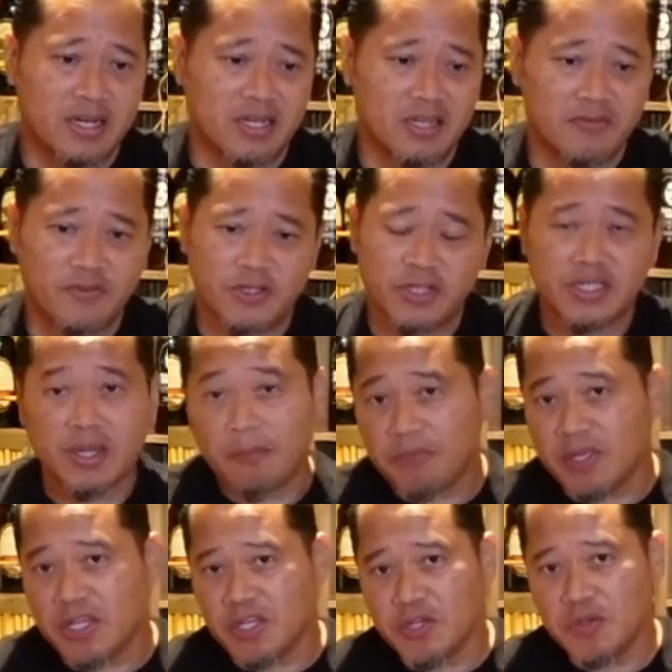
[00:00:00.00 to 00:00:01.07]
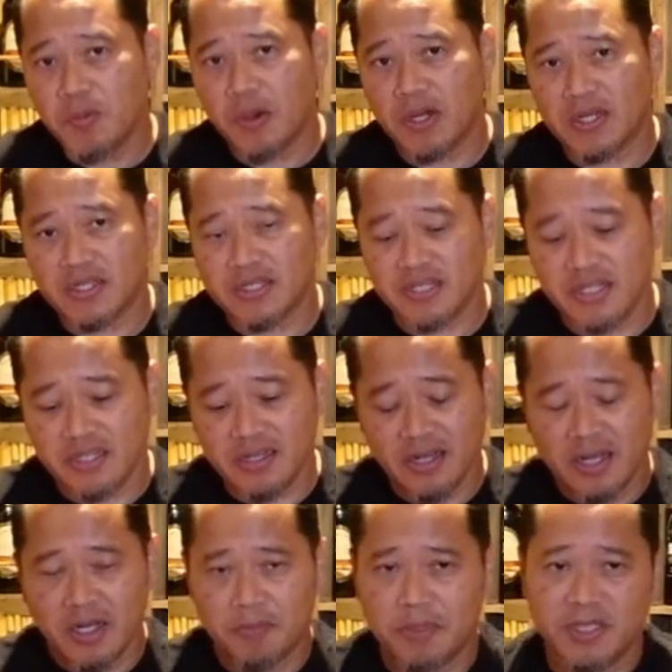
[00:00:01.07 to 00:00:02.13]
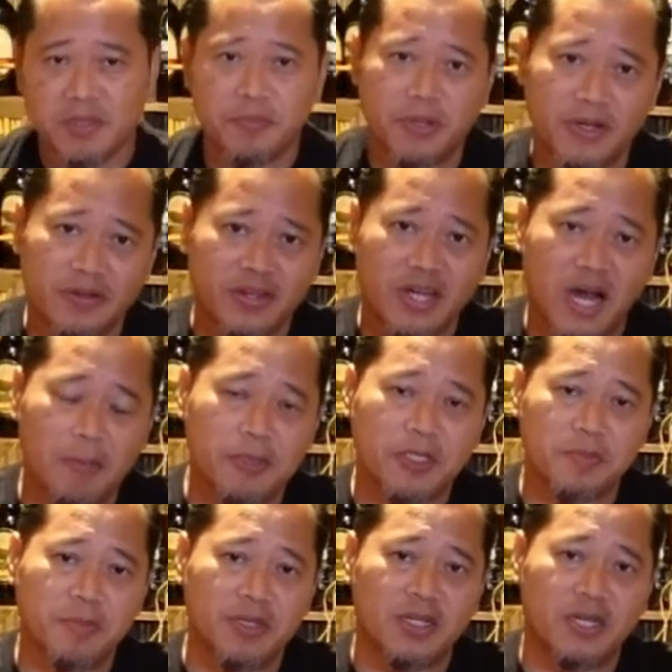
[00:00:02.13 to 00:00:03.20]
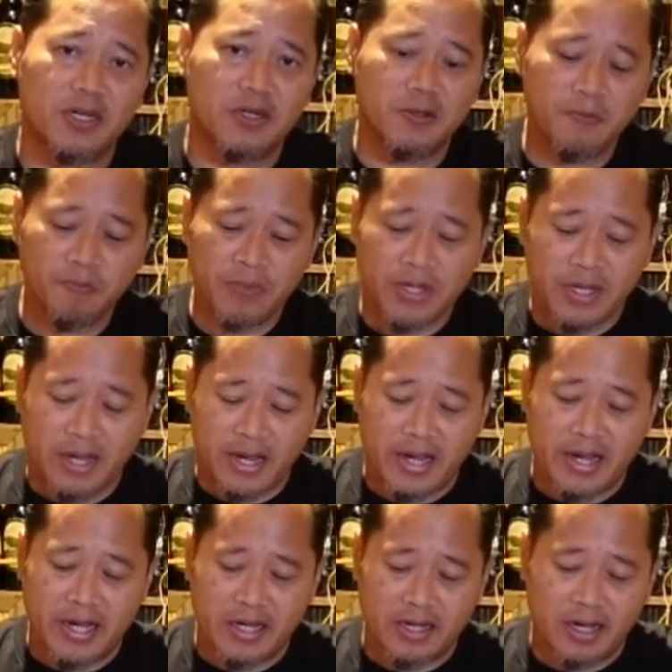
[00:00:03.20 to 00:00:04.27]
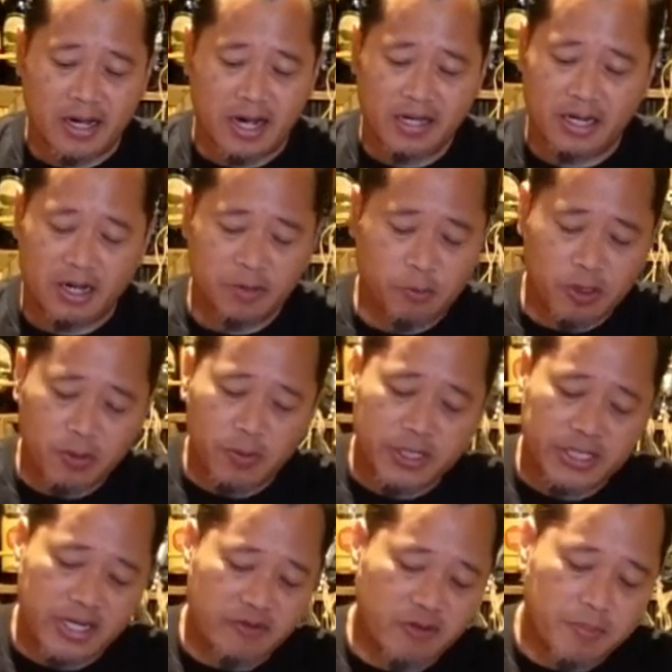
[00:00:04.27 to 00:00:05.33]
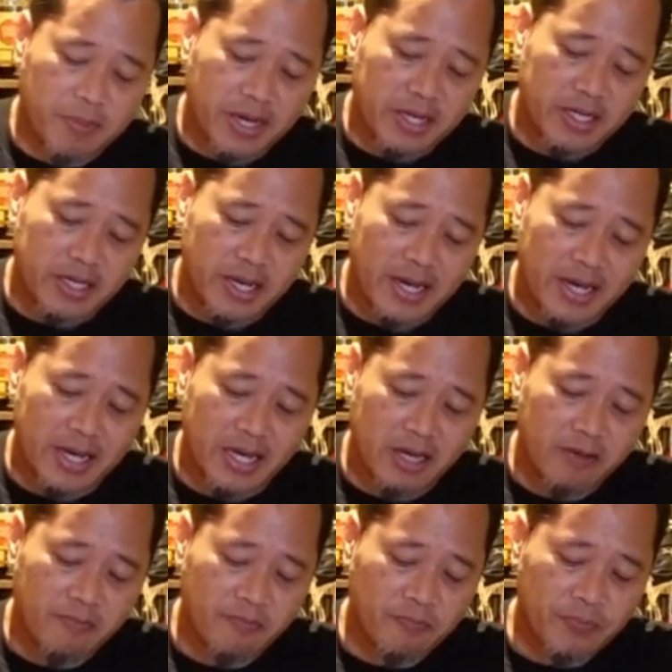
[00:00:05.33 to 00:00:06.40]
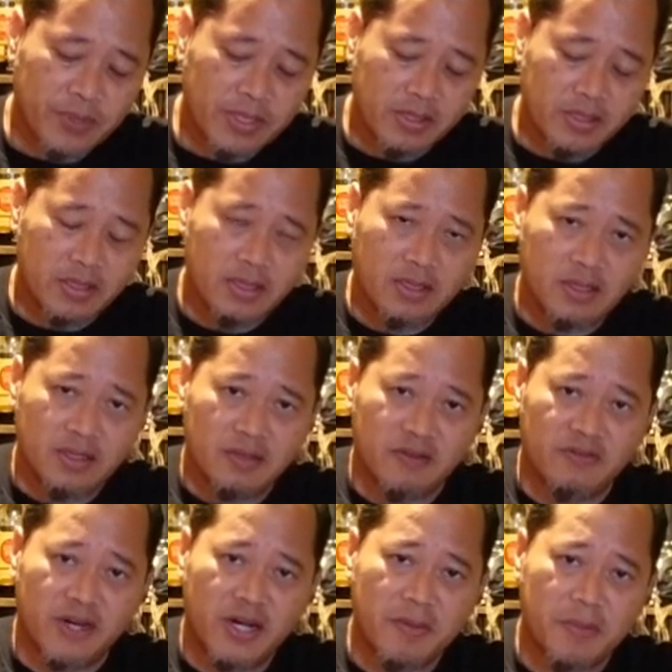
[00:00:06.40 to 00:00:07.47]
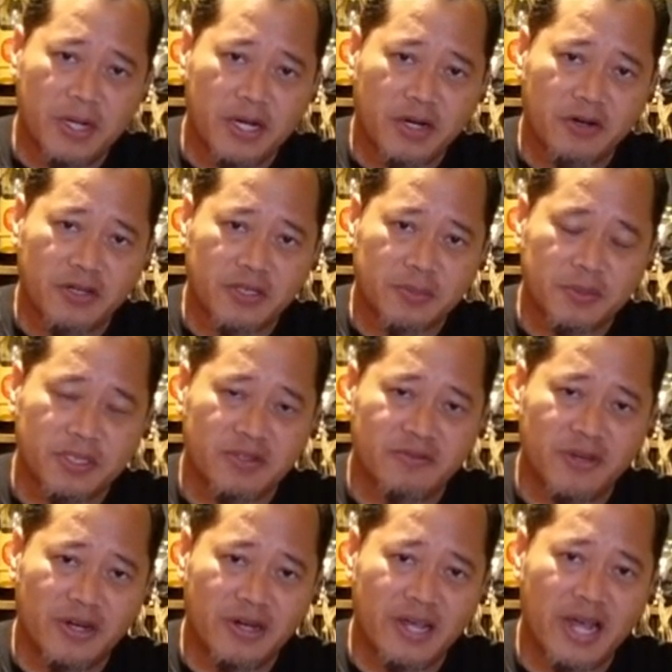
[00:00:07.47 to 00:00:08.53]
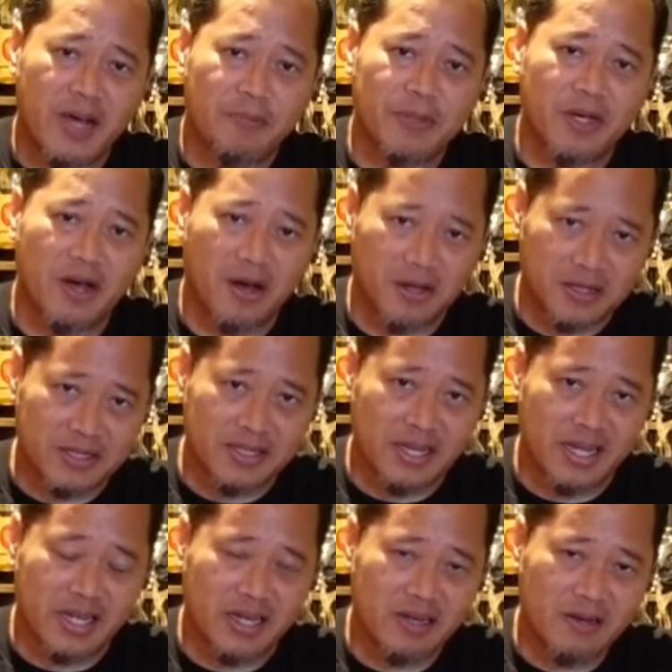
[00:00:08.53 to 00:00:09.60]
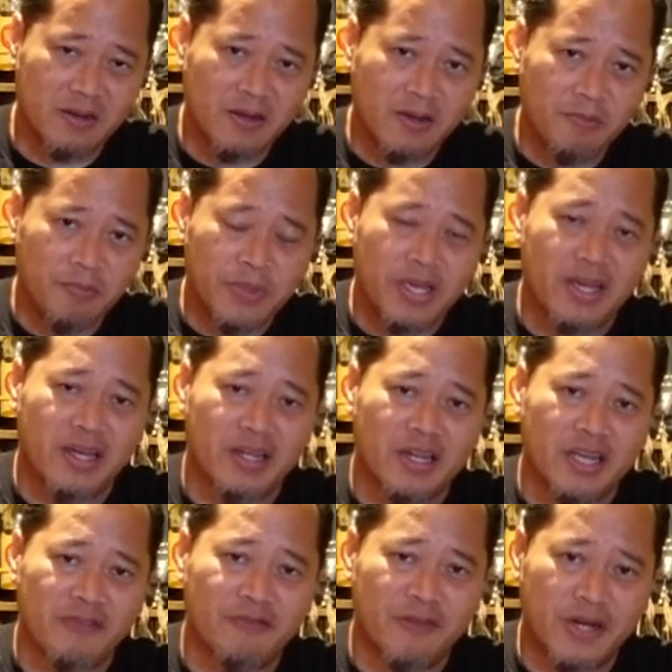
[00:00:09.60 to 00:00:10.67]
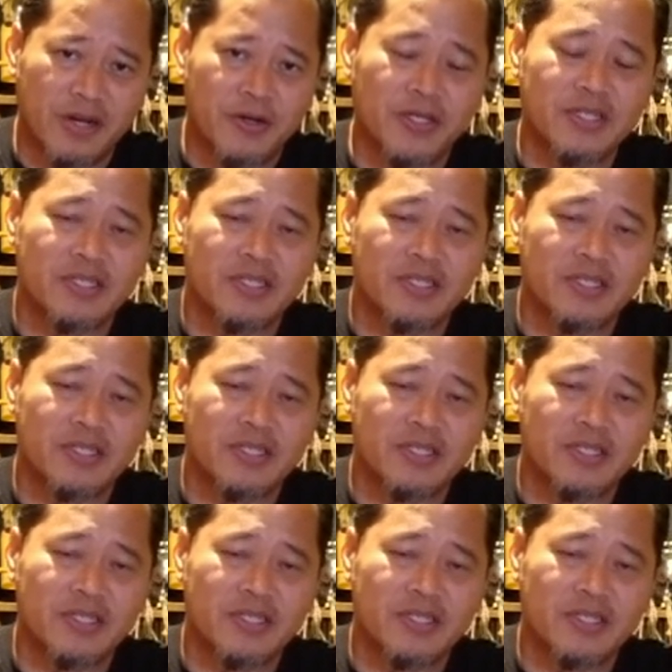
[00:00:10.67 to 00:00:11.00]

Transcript: if there's something you want to see, please put it in the comments below. And I want to wish everybody a very Merry Christmas, a very happy holiday, and a very